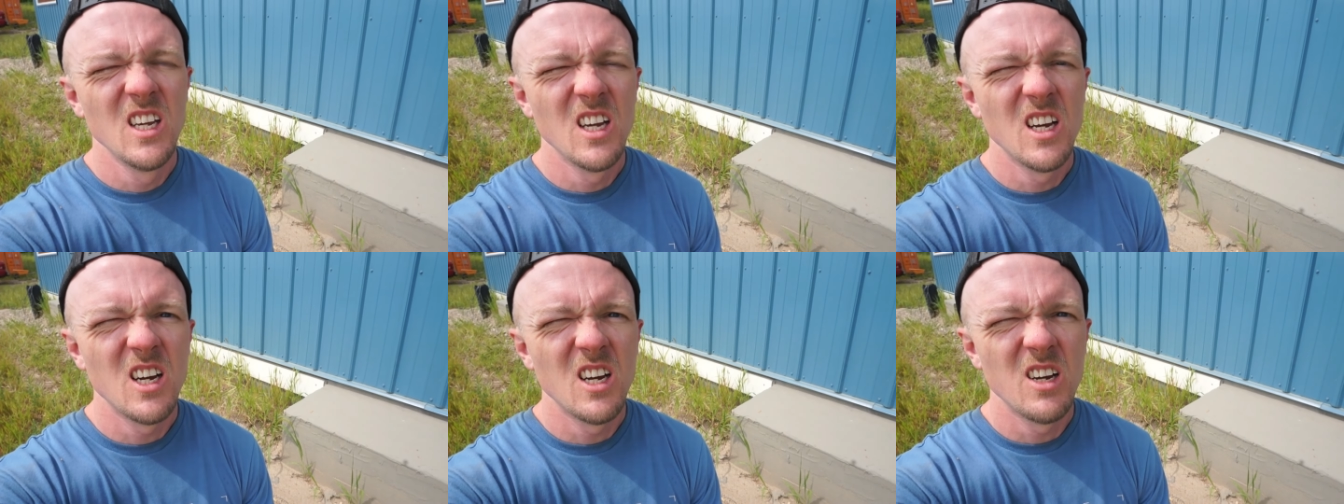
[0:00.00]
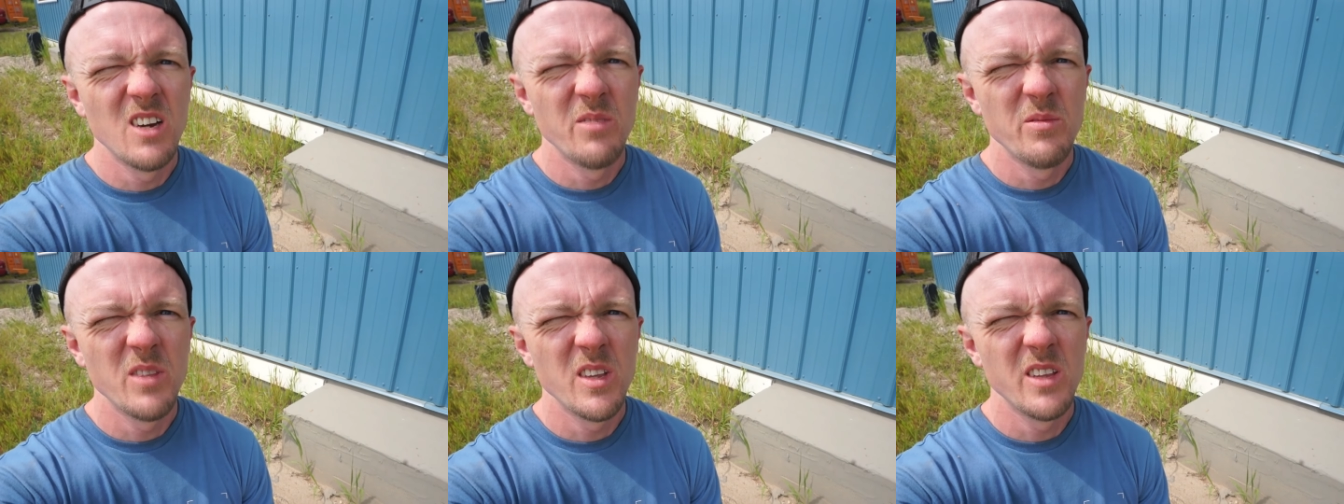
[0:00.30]

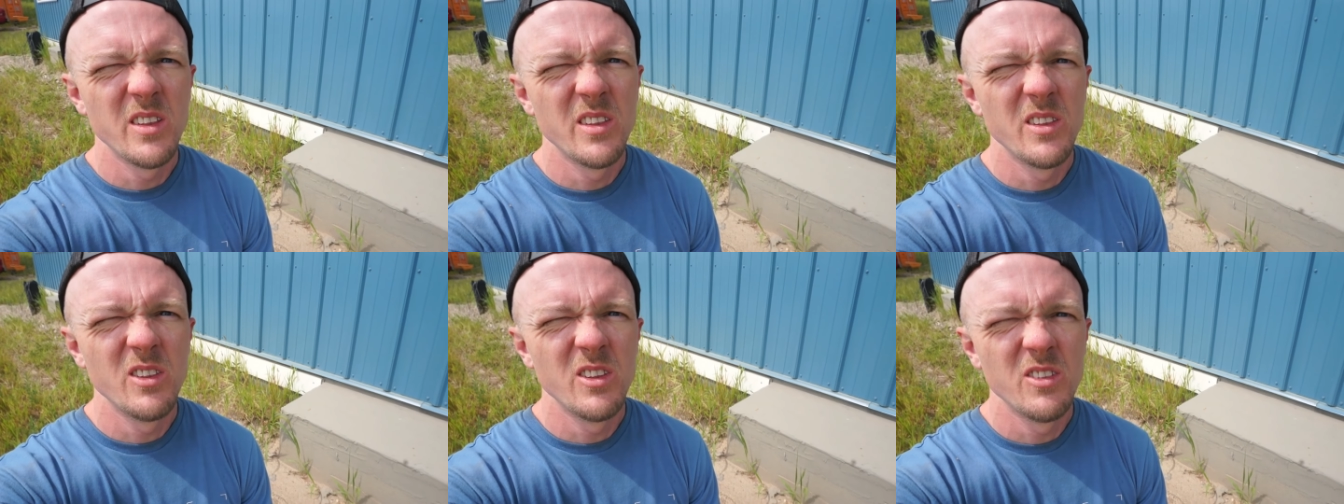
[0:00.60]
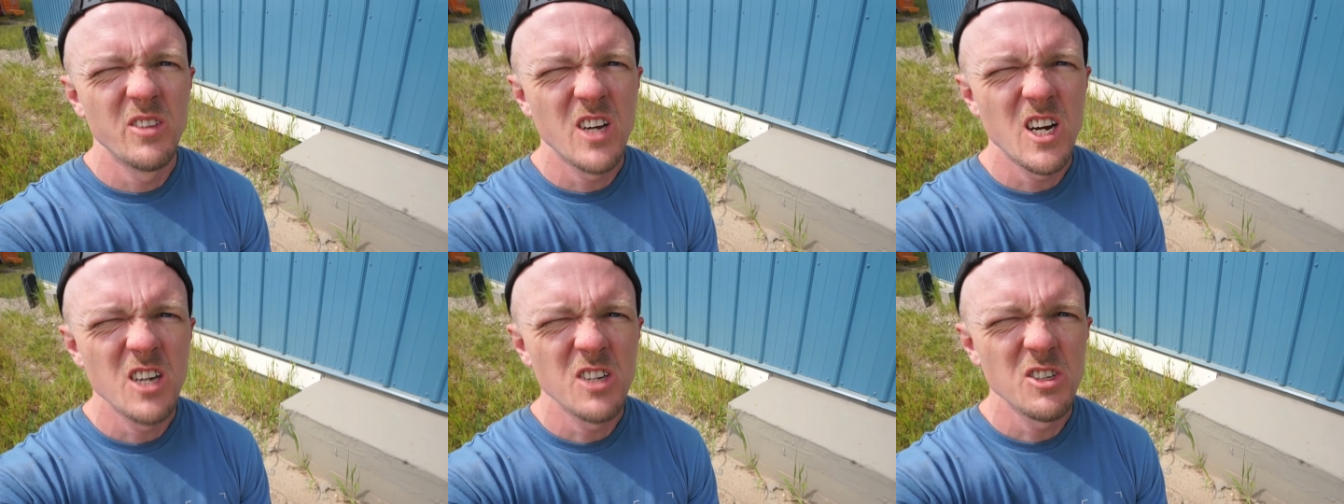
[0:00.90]
Um,
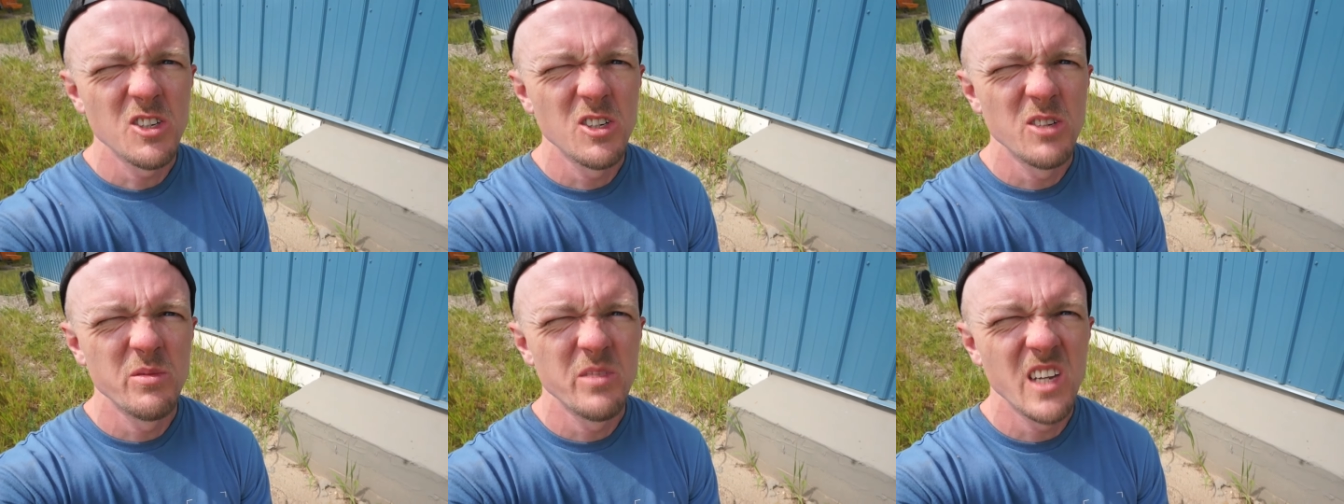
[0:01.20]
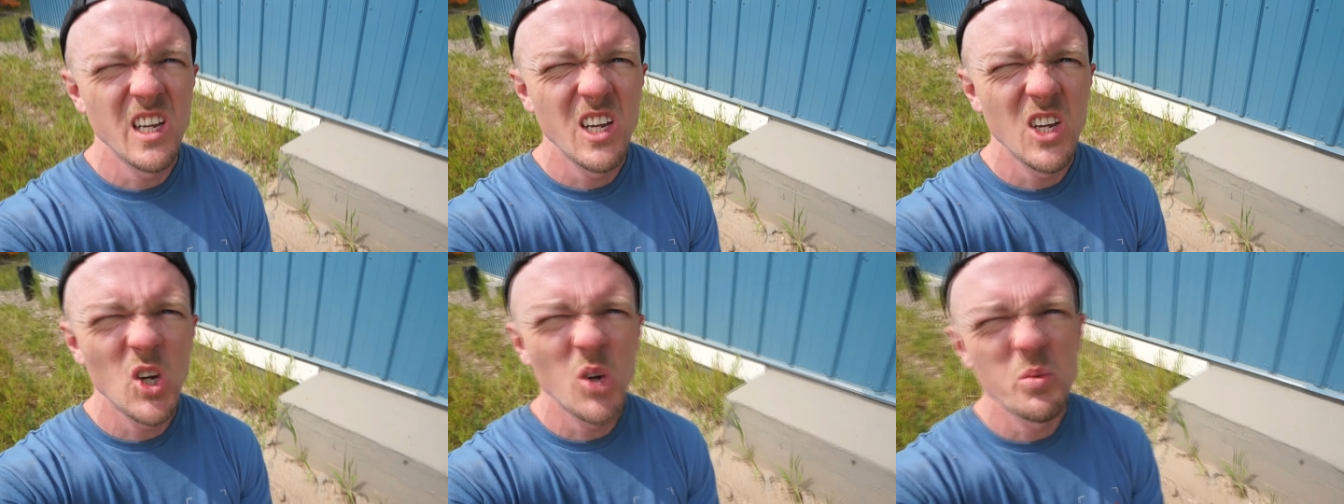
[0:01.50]
long term
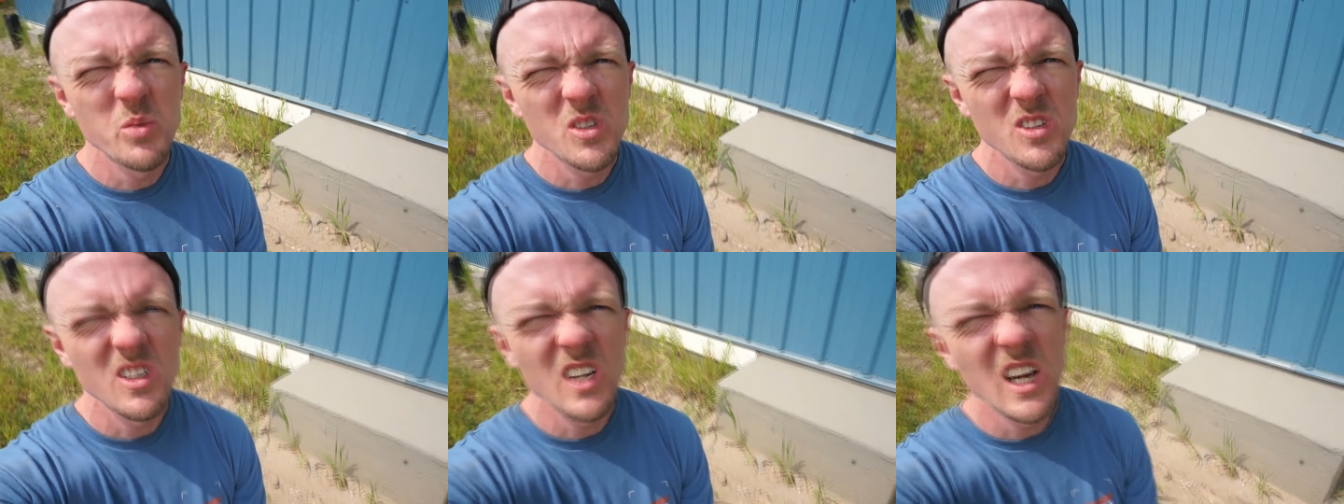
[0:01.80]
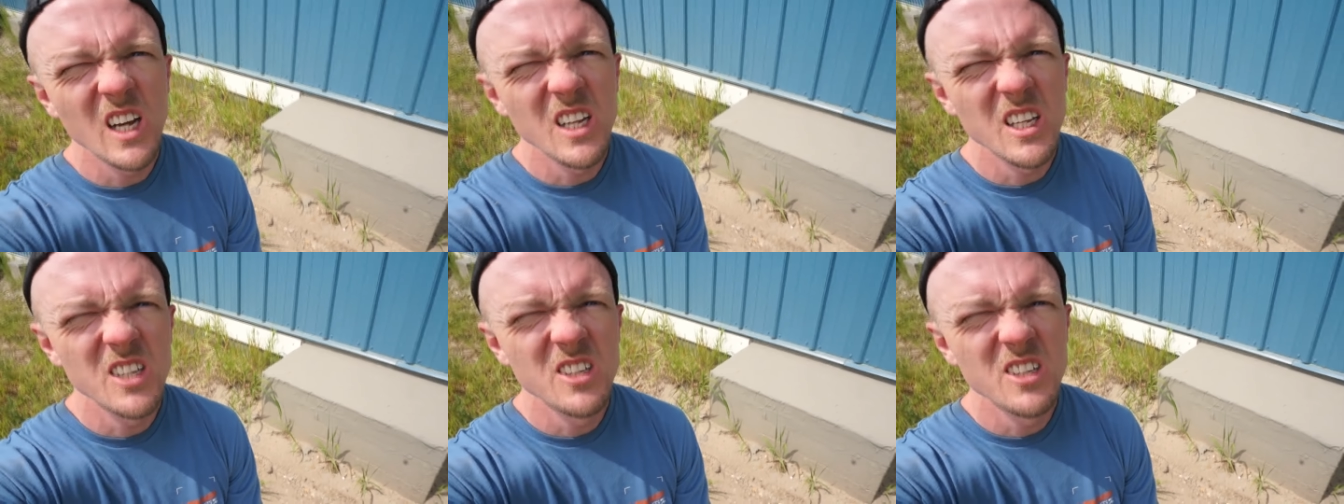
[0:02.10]
that helps a lot